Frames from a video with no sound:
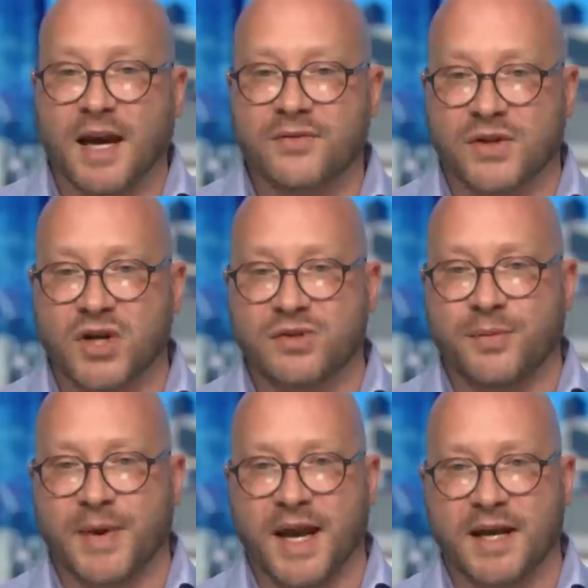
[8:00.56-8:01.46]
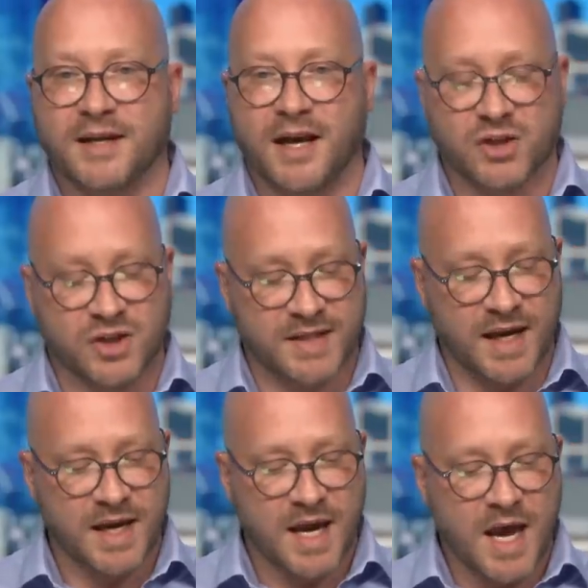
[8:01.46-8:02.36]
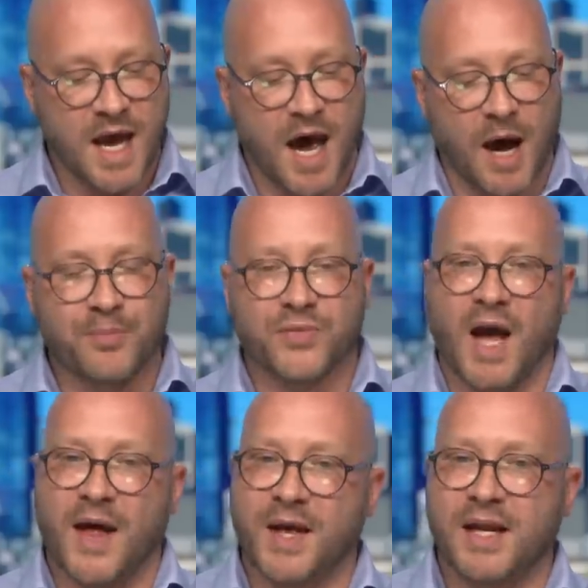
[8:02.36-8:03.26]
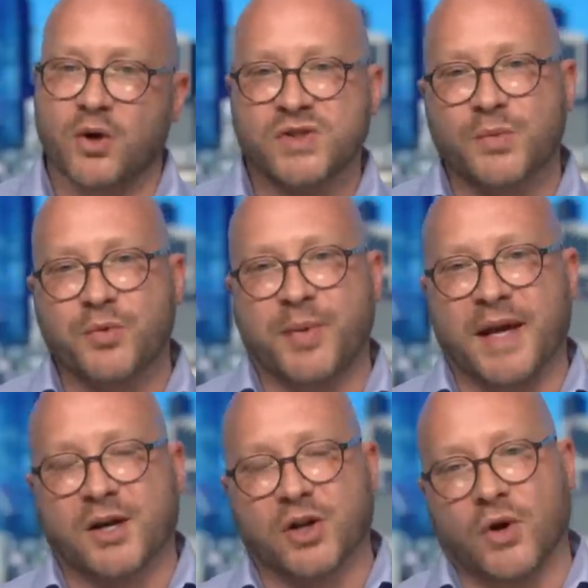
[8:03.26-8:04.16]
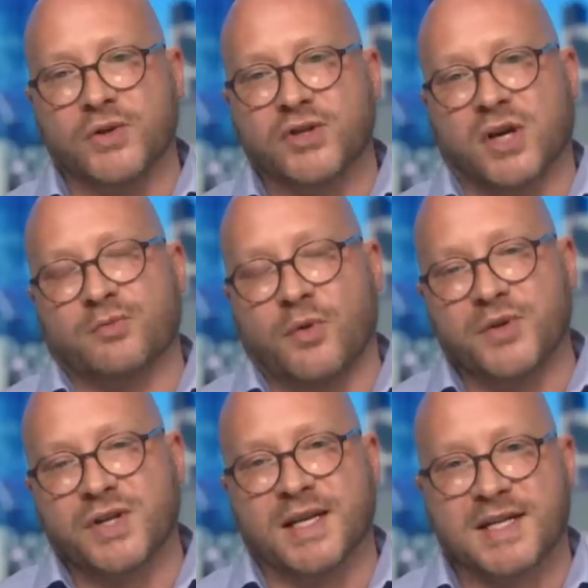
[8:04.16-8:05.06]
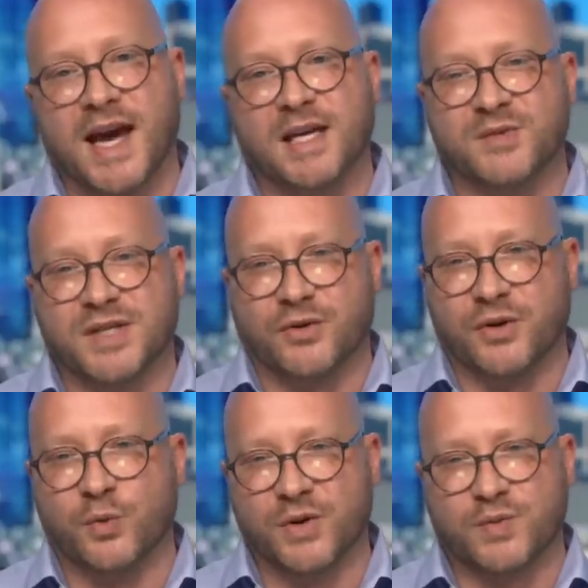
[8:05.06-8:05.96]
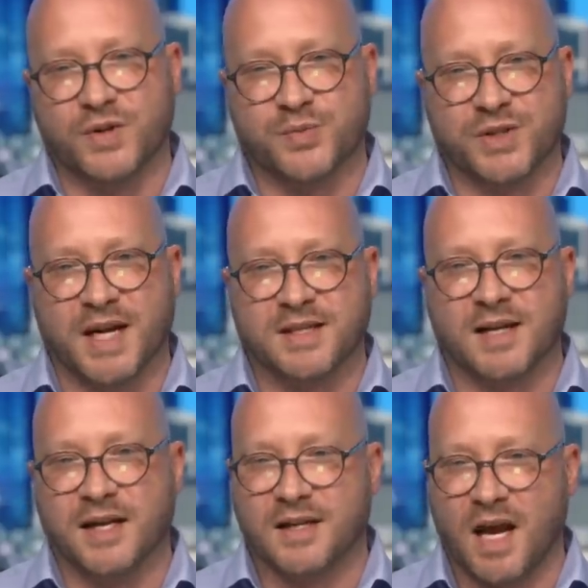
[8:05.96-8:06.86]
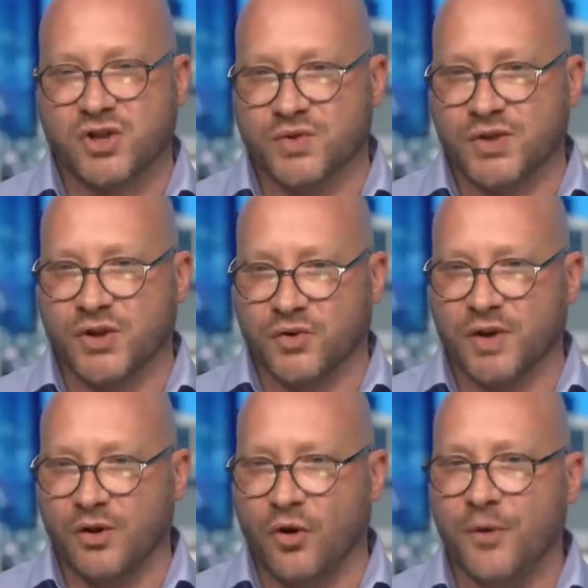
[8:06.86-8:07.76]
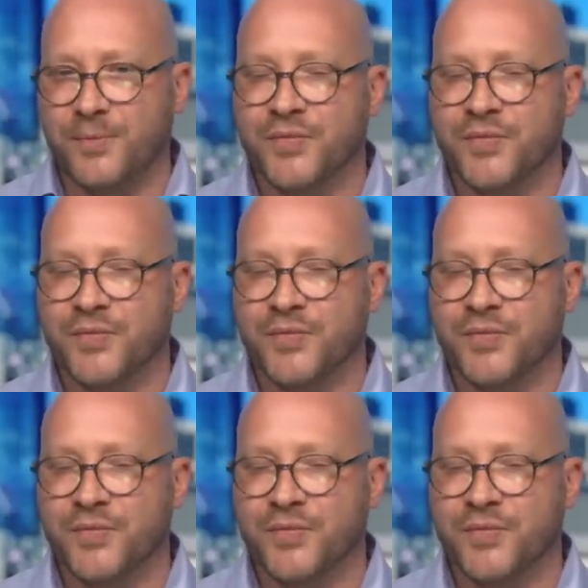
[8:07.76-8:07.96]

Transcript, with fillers: after the judgment being handed down, I should say. Um, and then he also prepared a closed judgment, which contained material which was protected under national security law,